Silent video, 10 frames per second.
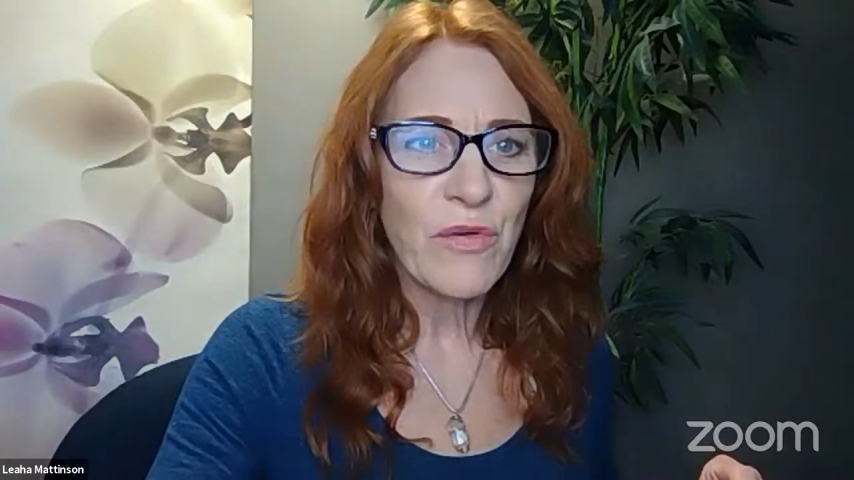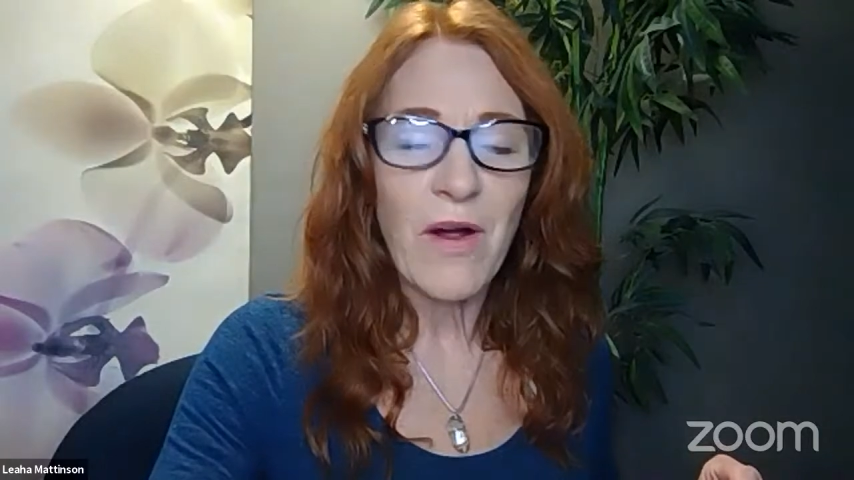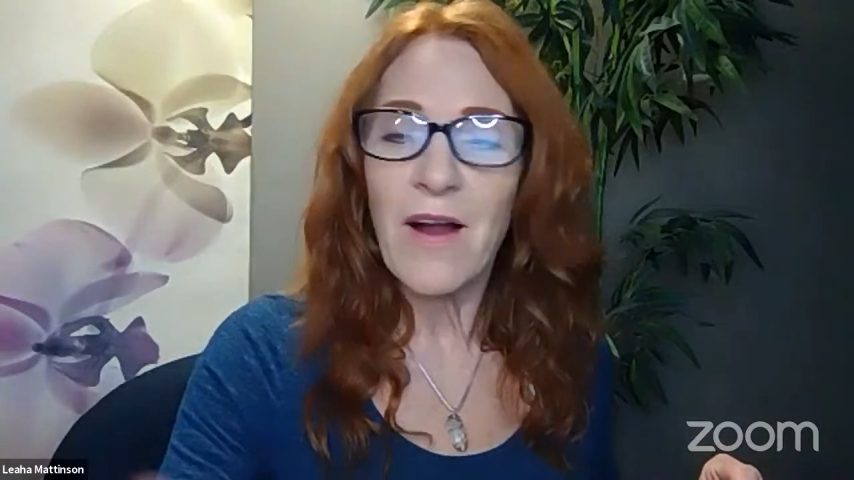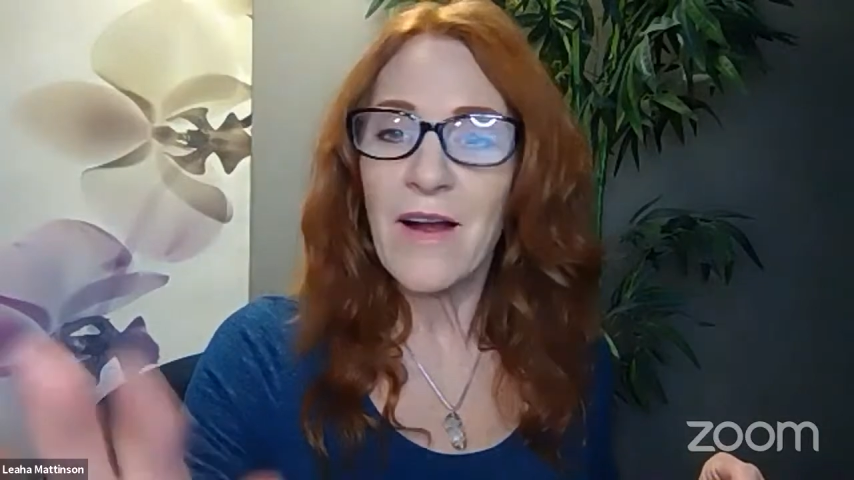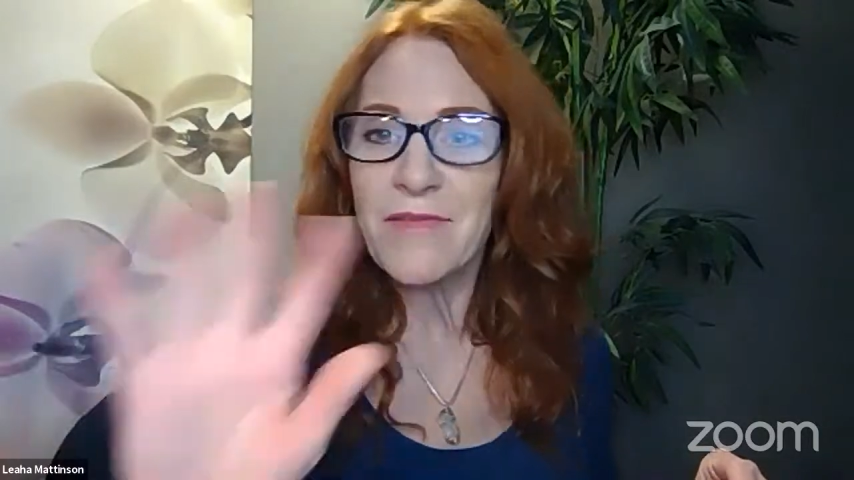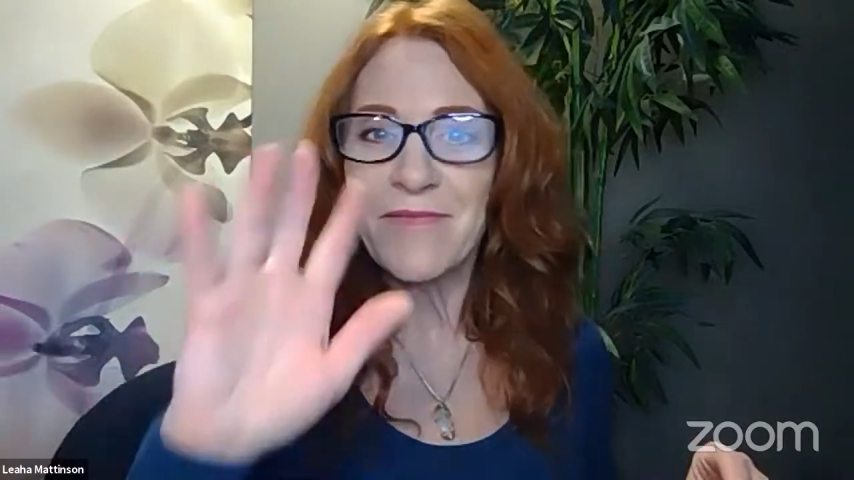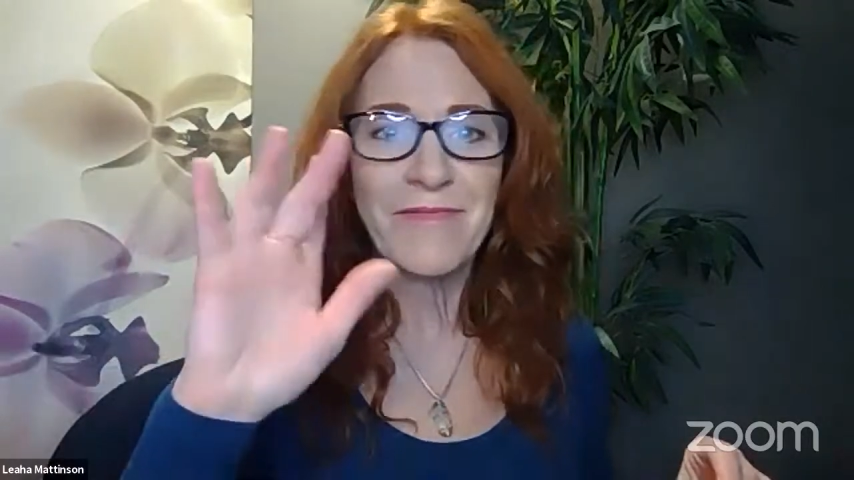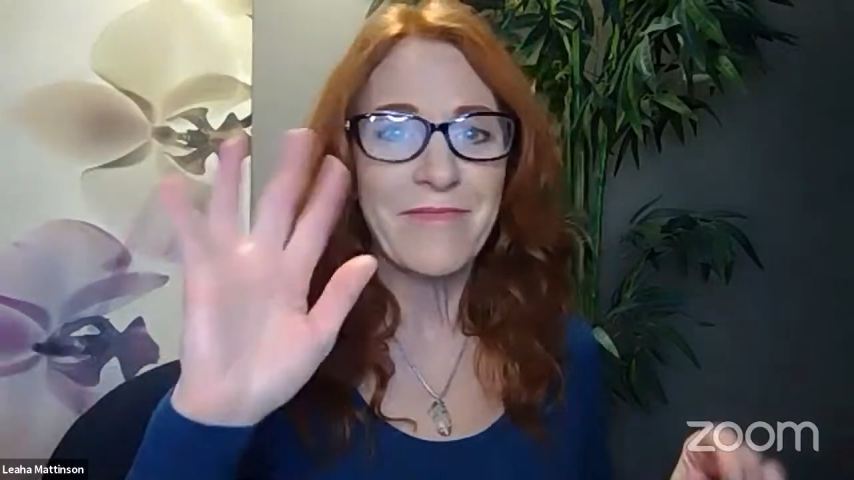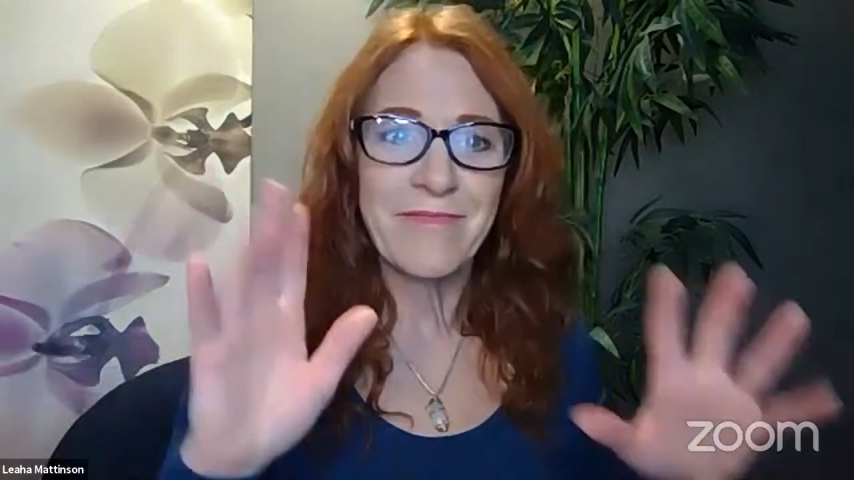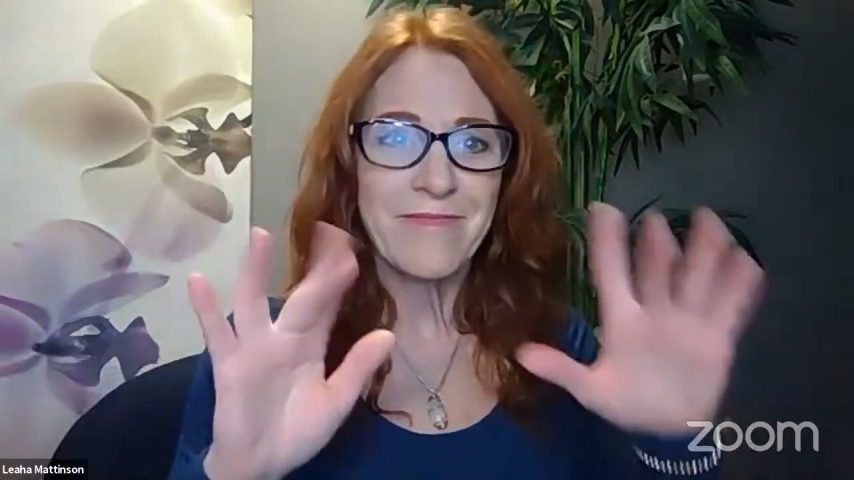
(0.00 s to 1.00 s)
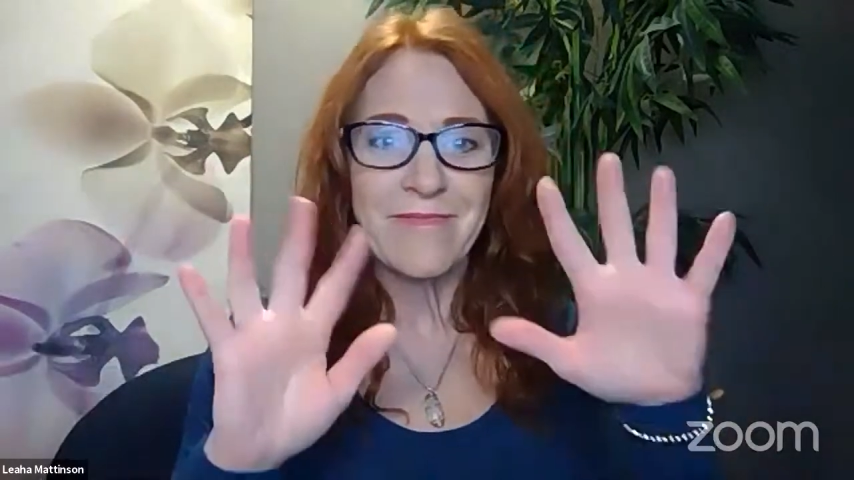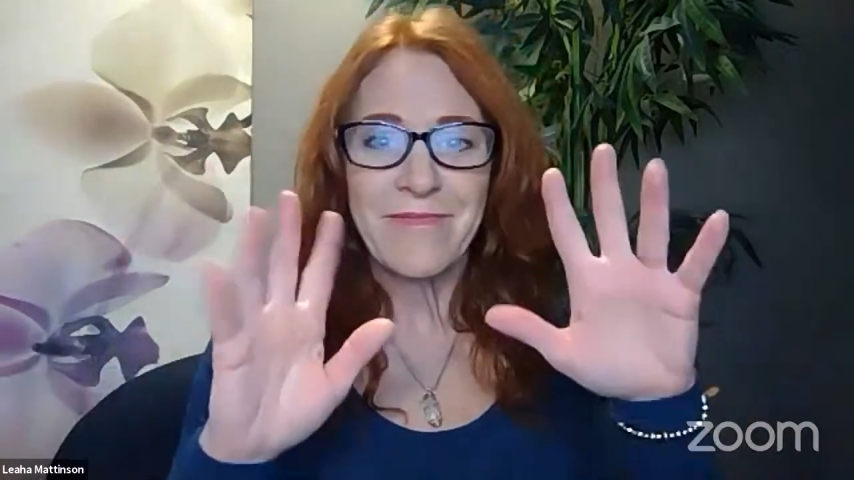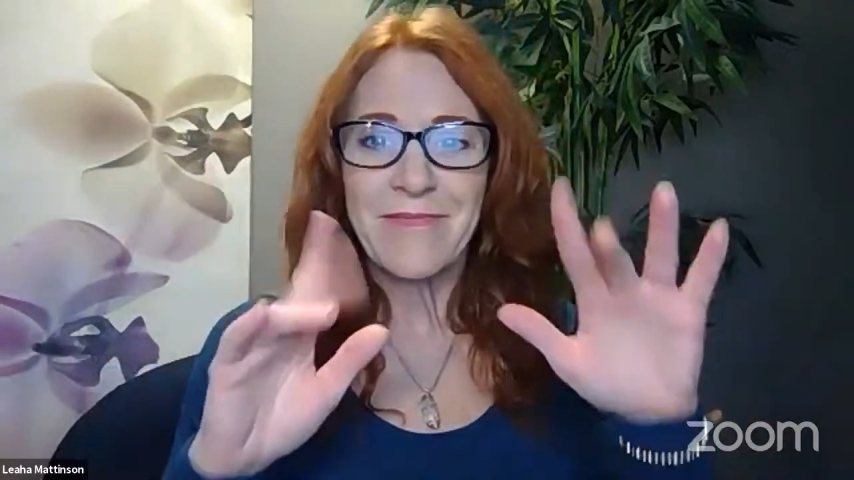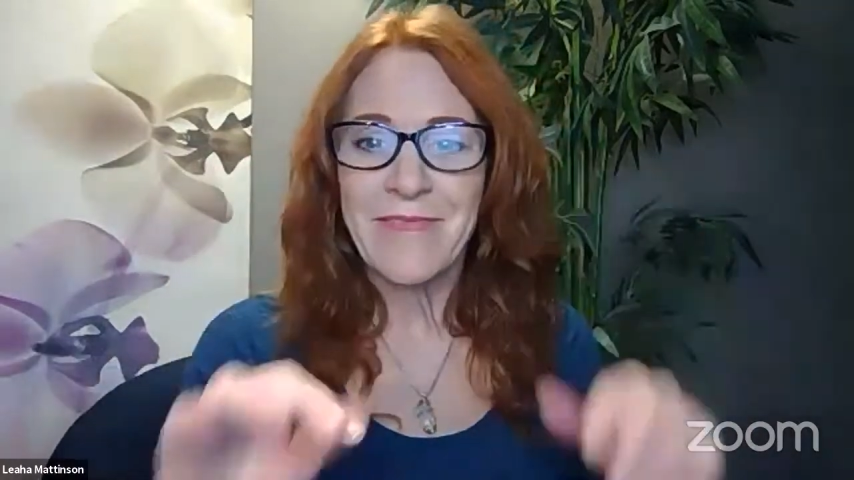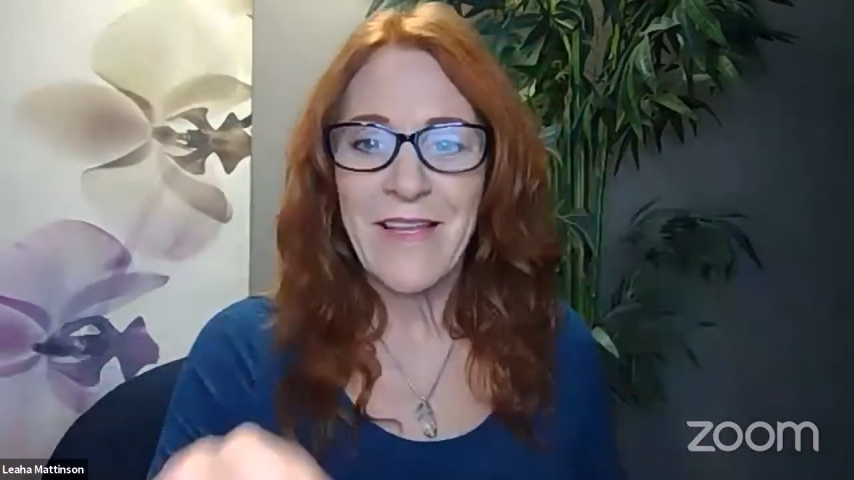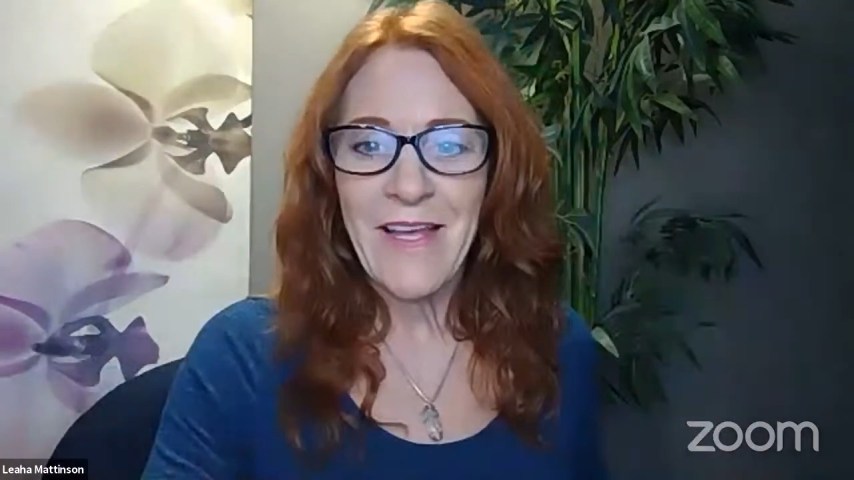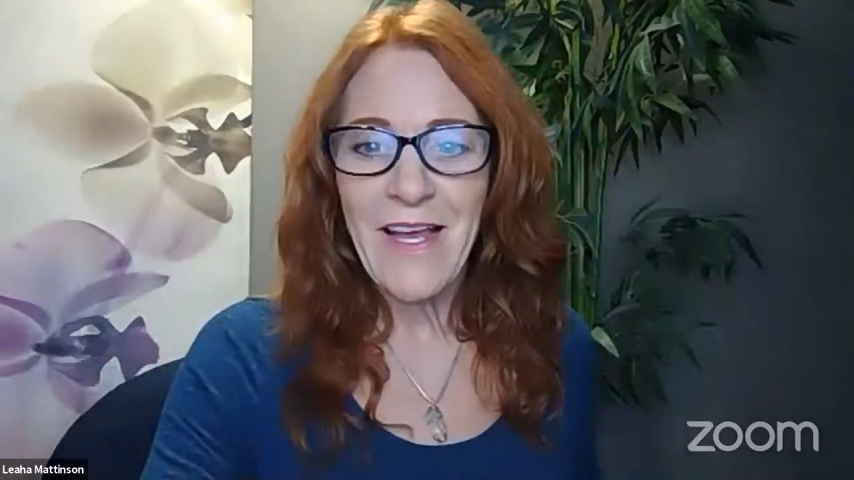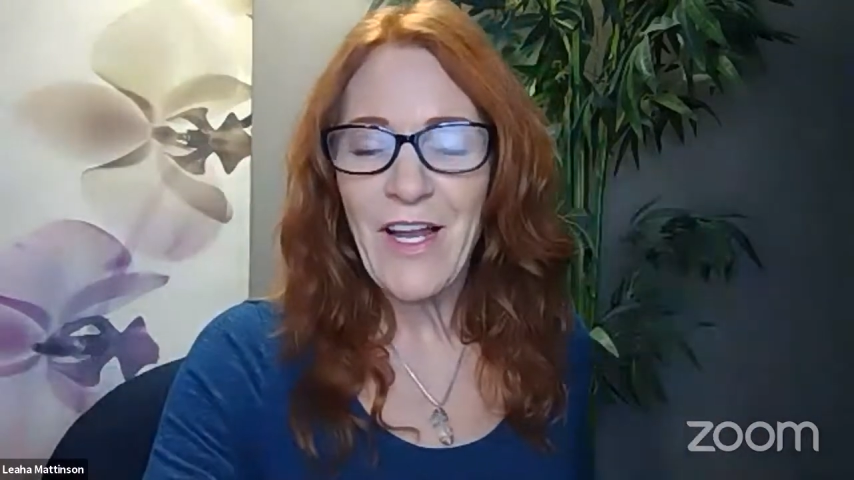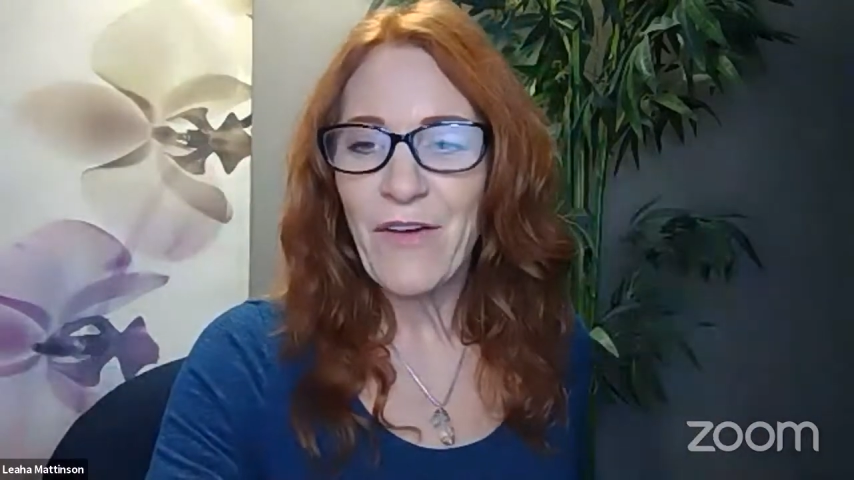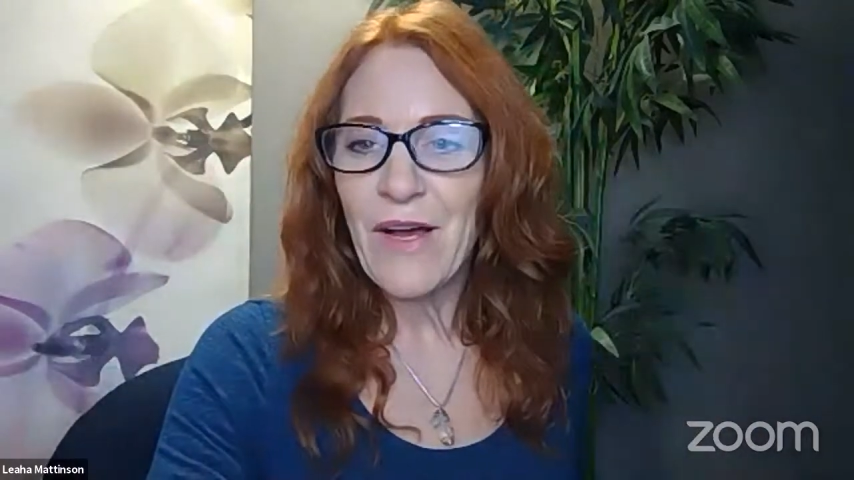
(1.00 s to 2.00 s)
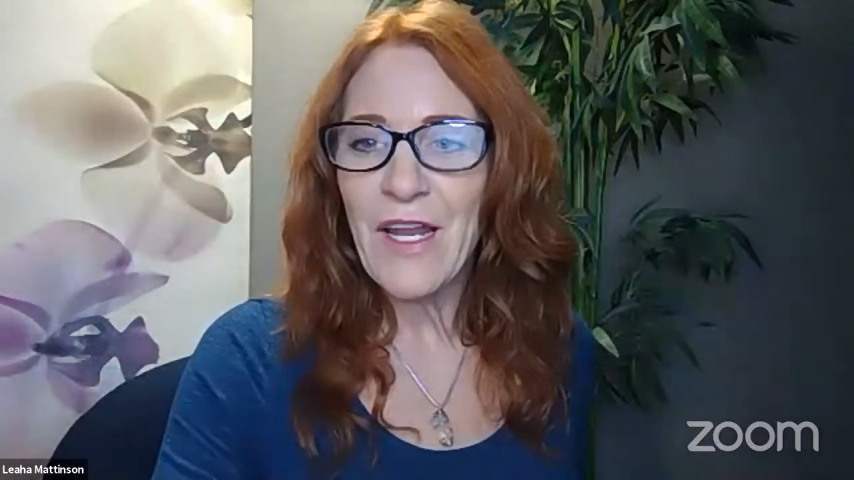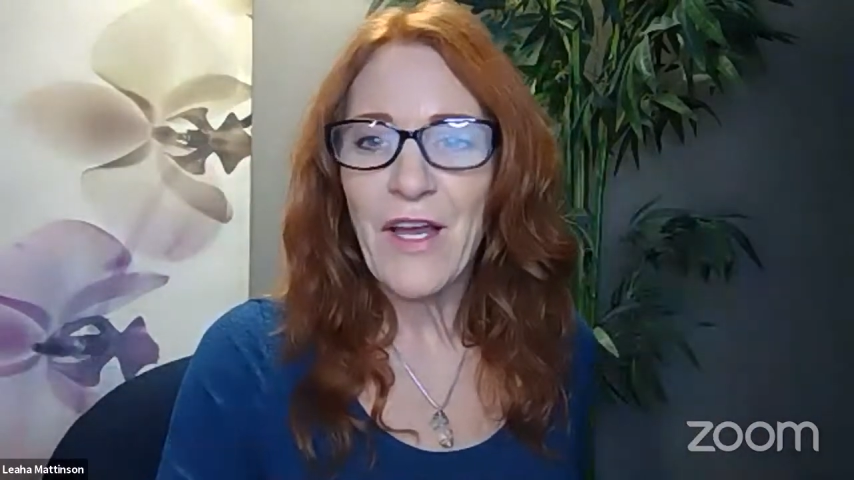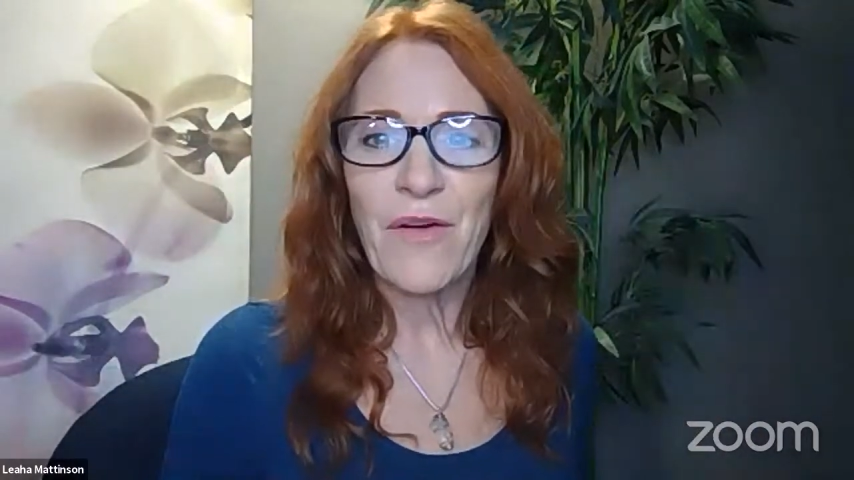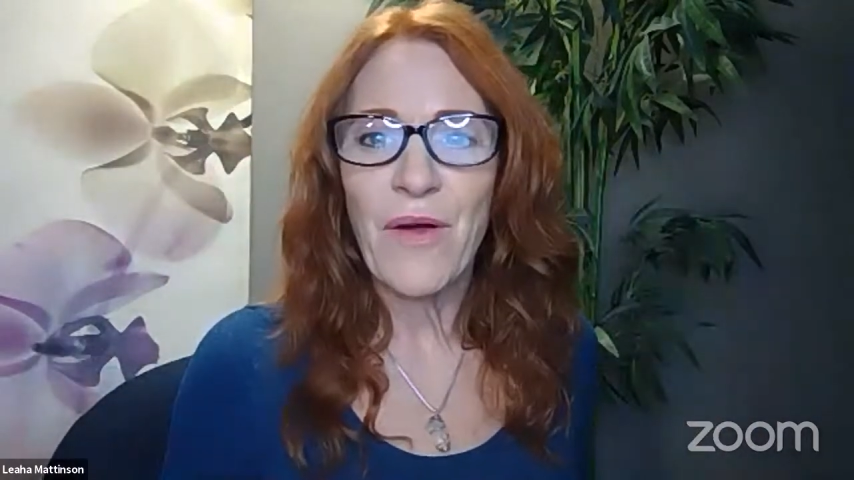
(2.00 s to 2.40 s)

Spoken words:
are. Hello, hello.